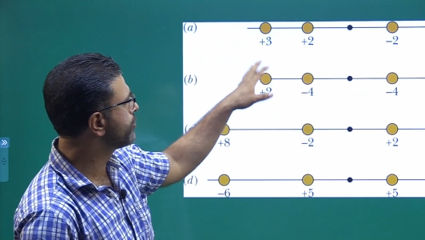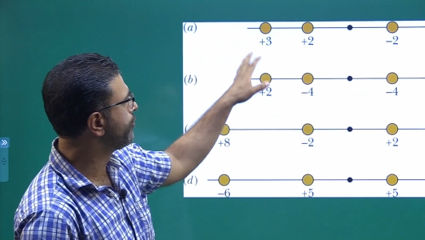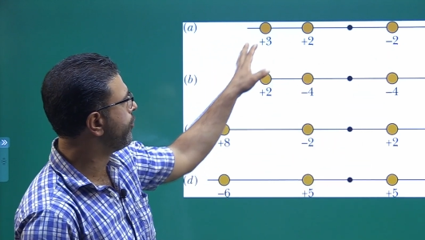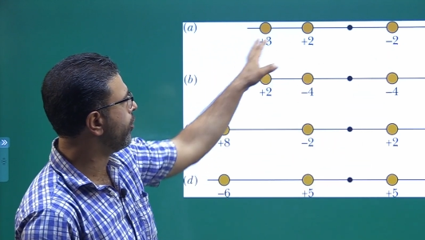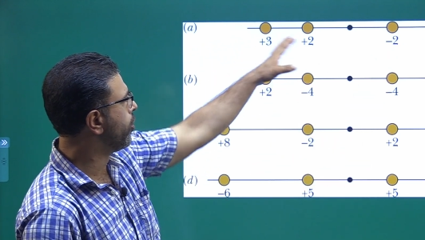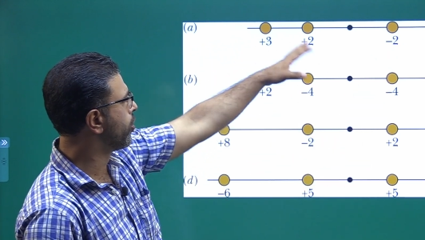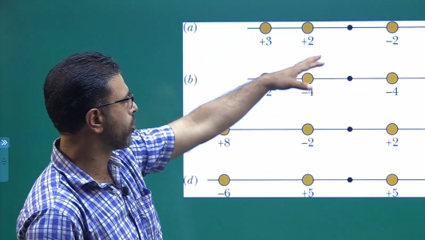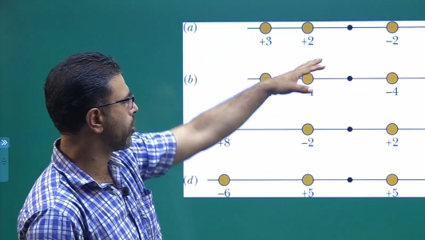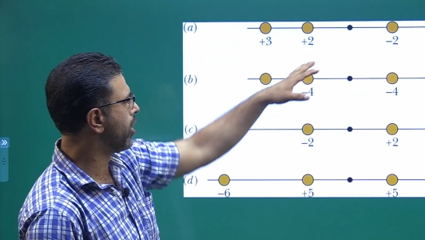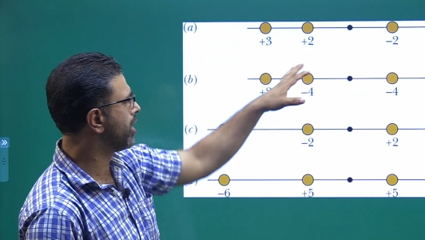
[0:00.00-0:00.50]

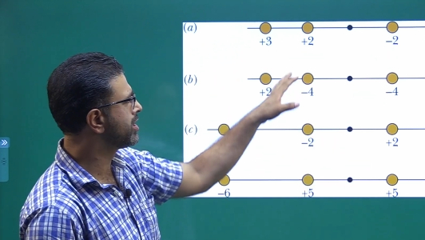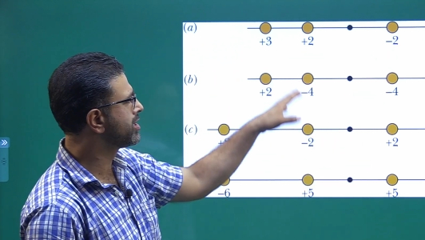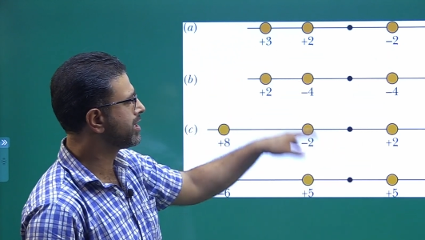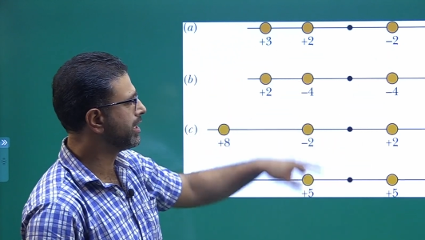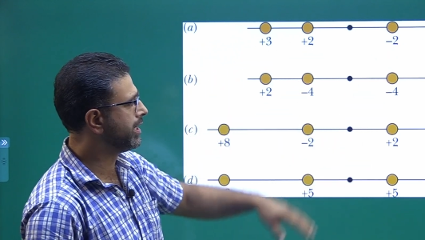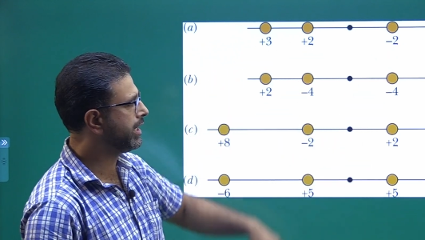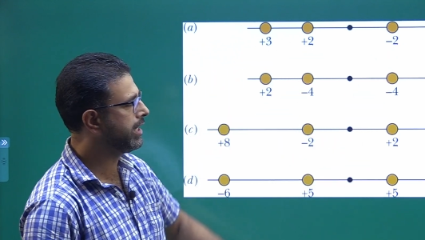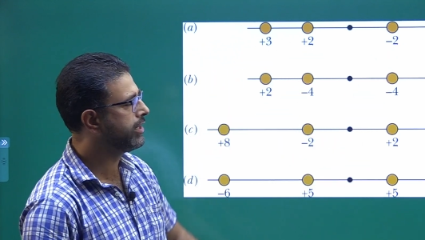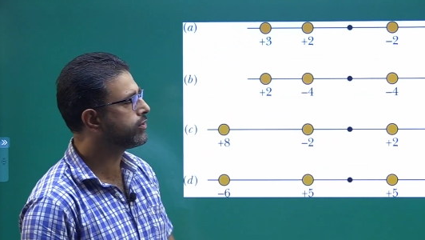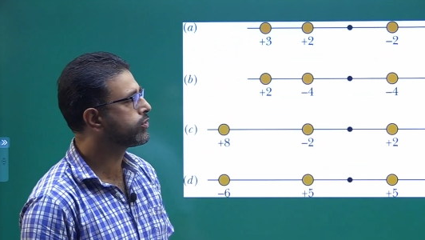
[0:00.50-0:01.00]
four rods
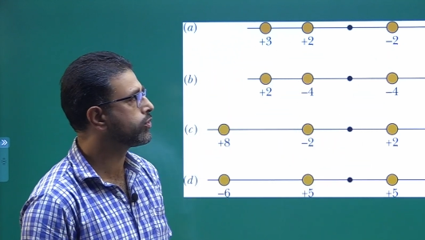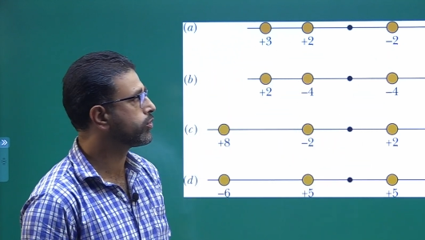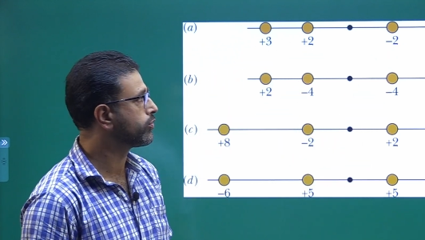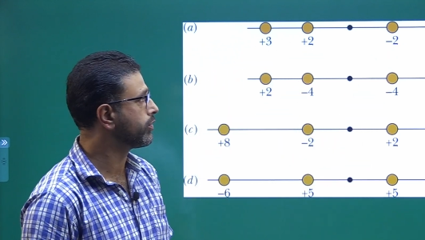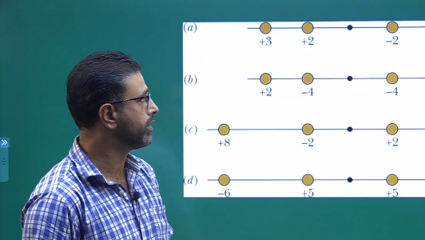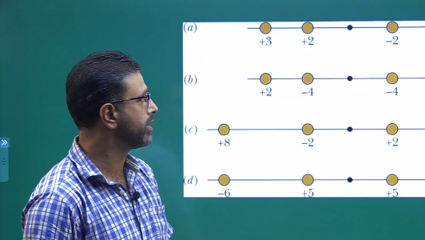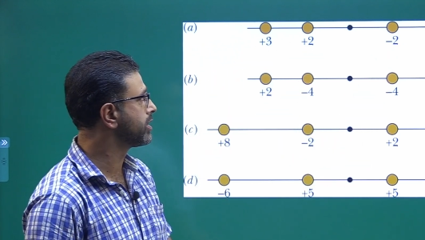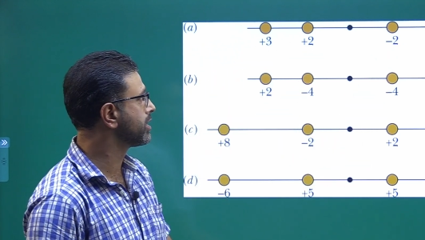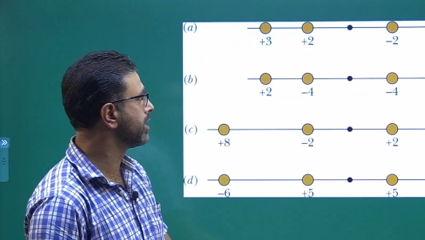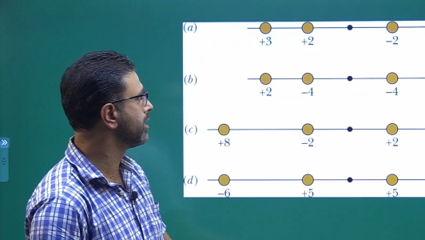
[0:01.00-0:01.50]
in each
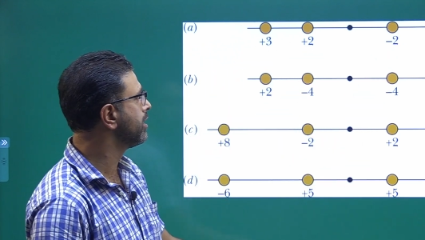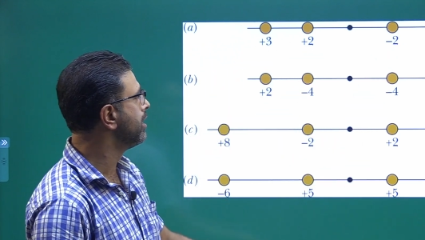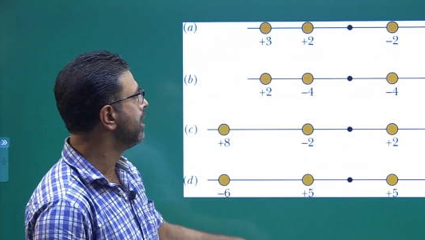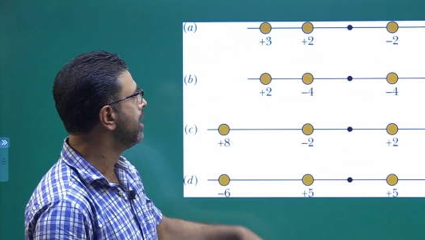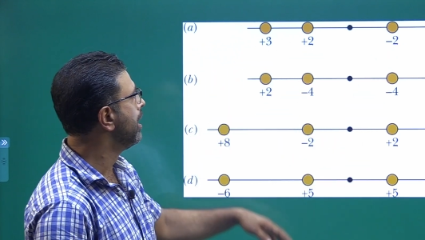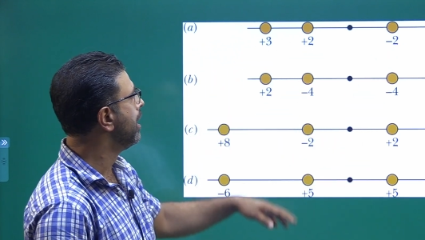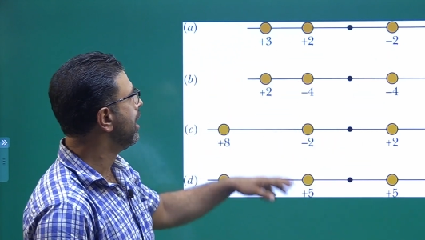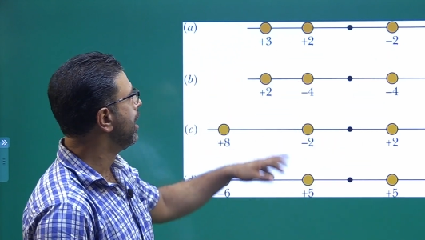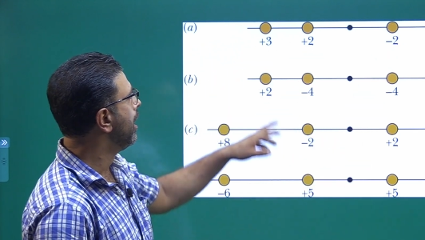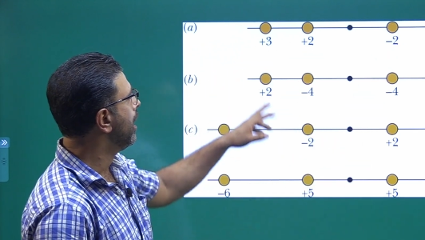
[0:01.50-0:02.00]
situation.
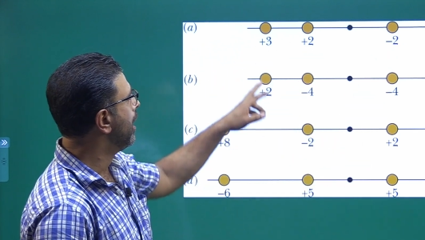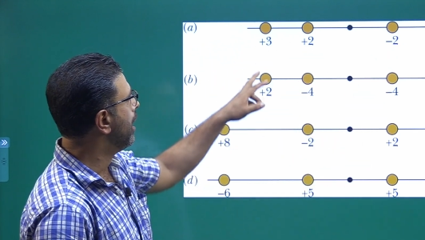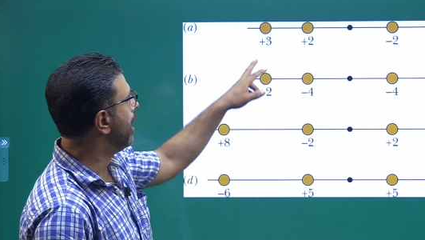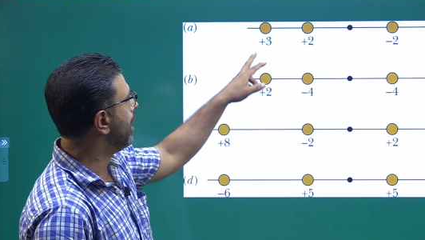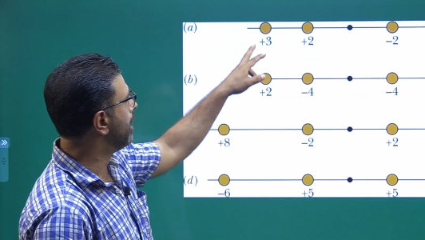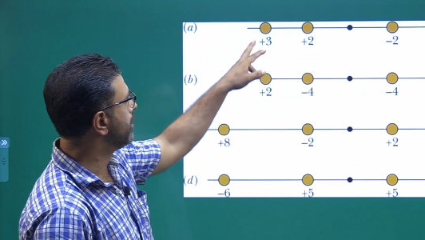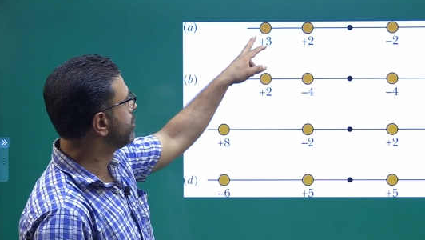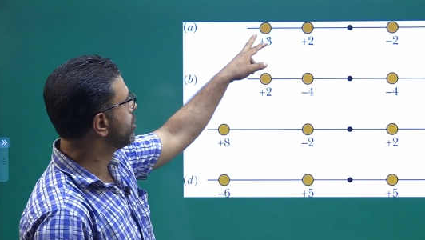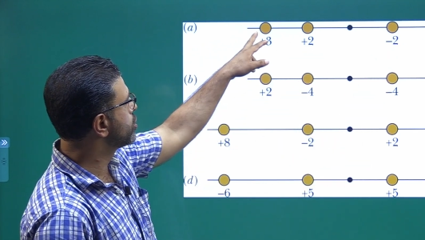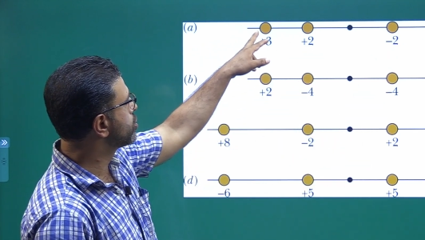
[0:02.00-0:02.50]

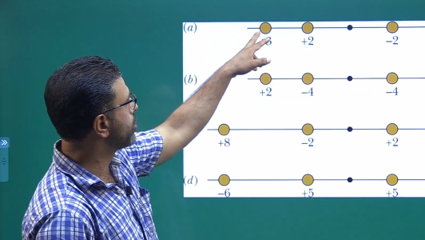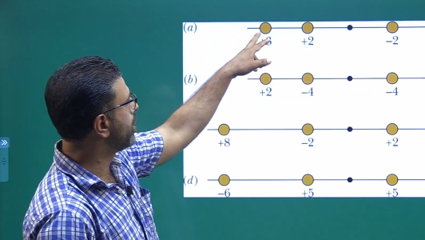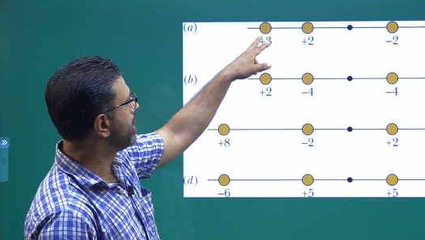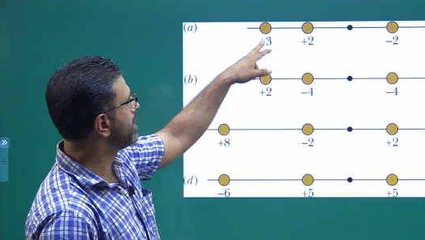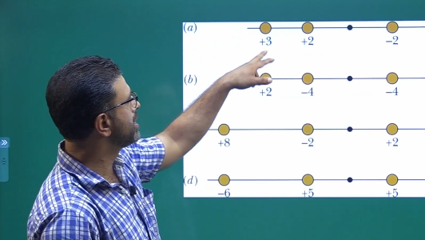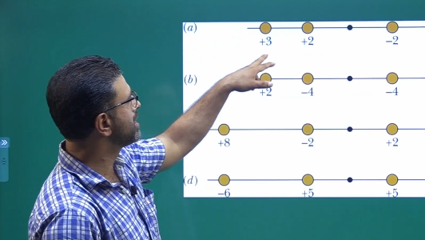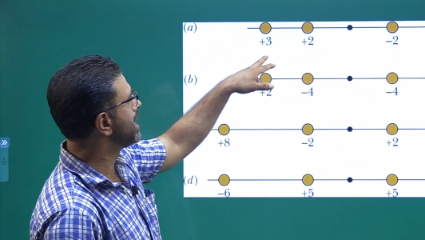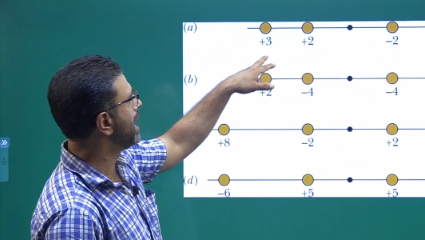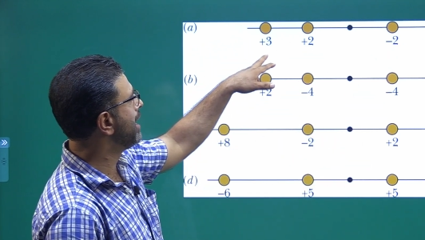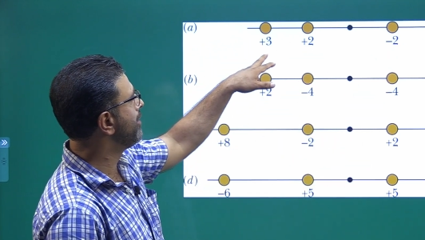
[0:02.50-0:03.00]
This rod is